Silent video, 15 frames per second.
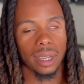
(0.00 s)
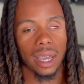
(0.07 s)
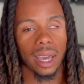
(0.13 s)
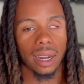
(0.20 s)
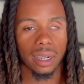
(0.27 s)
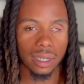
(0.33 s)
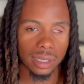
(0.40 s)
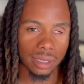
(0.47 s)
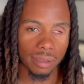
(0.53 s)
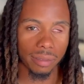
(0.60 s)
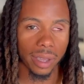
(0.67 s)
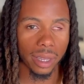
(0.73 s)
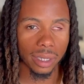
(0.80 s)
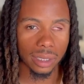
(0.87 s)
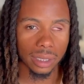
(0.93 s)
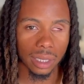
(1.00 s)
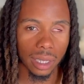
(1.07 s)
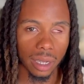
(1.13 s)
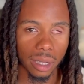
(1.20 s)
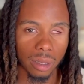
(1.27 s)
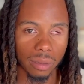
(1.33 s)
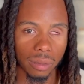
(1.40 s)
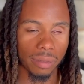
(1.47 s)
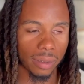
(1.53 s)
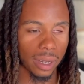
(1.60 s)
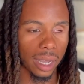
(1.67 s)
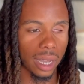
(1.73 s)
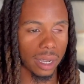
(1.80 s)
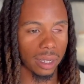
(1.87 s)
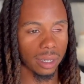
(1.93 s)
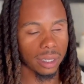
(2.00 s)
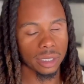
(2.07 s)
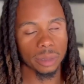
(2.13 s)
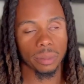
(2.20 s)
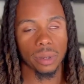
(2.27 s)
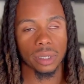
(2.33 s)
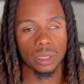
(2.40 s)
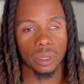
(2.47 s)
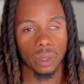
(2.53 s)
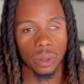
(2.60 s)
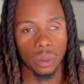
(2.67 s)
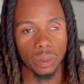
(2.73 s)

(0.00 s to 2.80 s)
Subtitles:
had a disadvantage in life. I feel like I couldn't experience the whole